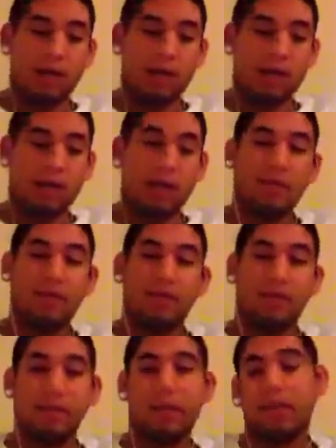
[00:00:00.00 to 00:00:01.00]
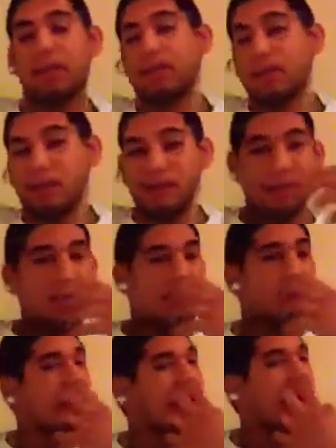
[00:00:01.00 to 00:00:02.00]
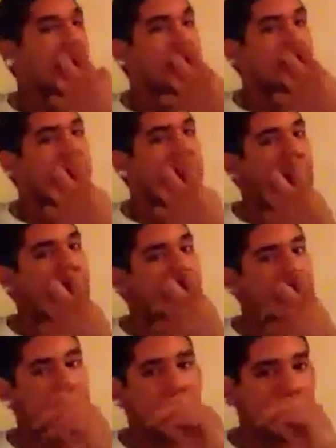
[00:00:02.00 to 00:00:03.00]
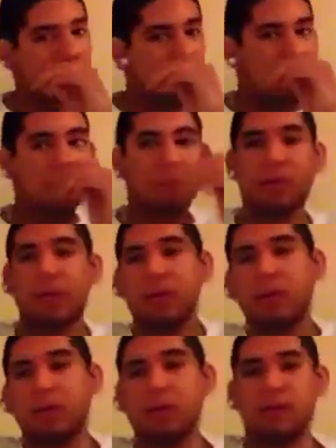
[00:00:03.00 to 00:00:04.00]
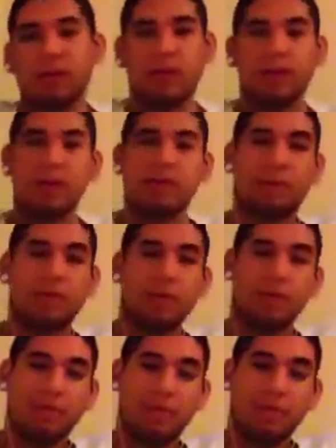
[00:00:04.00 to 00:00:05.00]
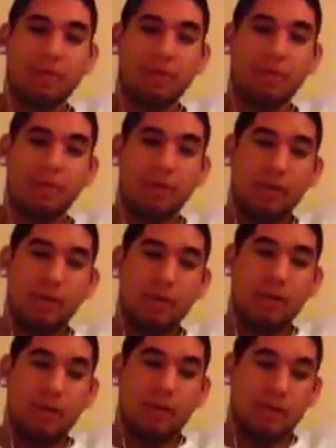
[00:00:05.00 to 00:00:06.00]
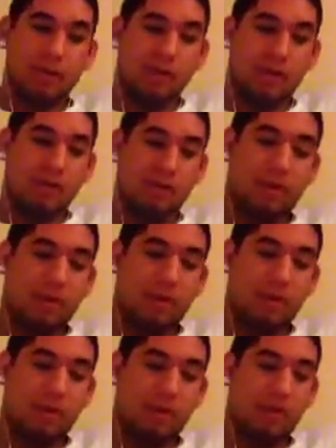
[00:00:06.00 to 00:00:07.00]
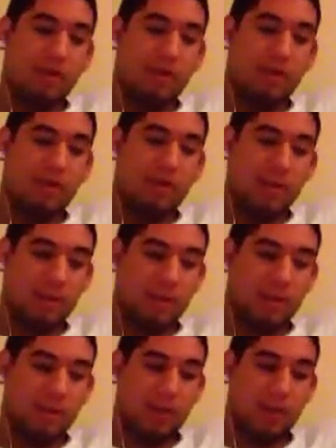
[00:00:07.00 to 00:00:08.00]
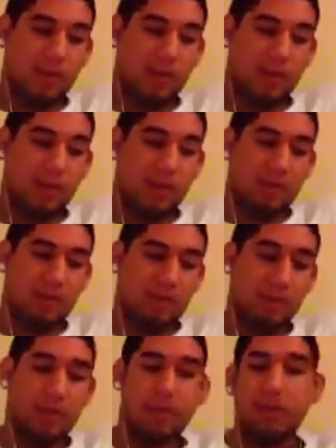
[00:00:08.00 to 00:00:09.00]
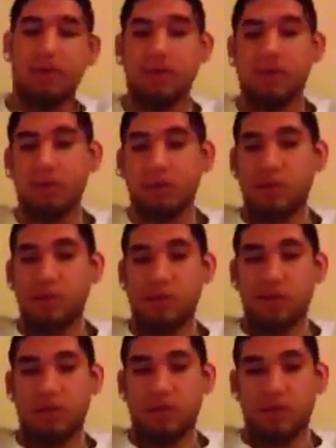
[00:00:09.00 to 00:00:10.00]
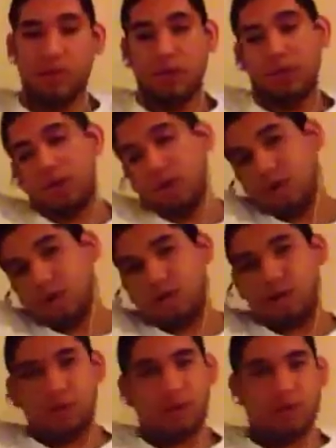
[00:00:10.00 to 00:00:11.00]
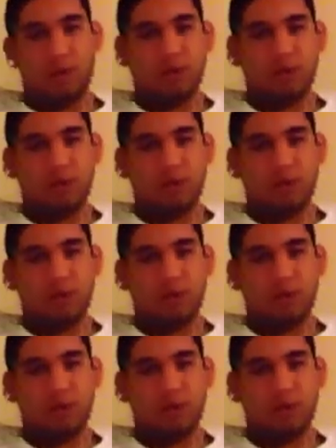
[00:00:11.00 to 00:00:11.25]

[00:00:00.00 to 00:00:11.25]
safety. You're becoming not a problem. You're becoming not safe to fly. What can you do to